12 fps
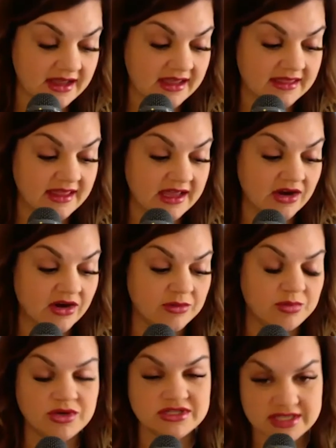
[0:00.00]
and they are
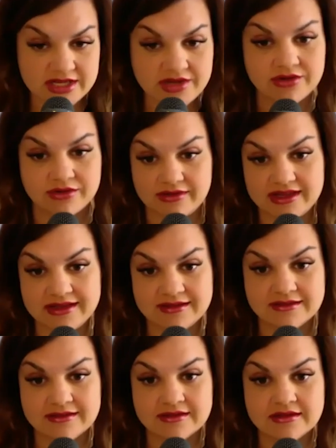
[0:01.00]
particularly
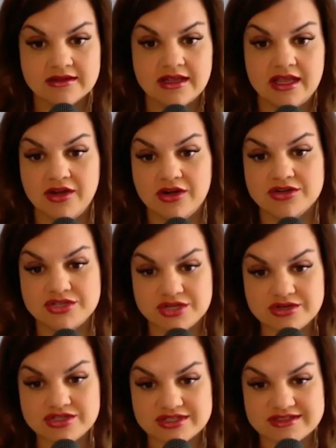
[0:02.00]
in our
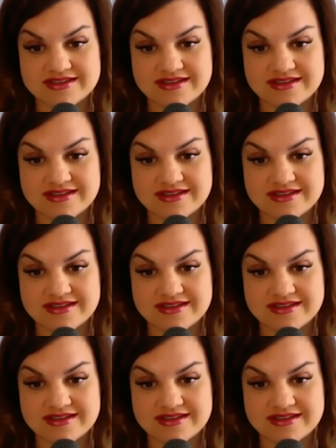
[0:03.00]
churches.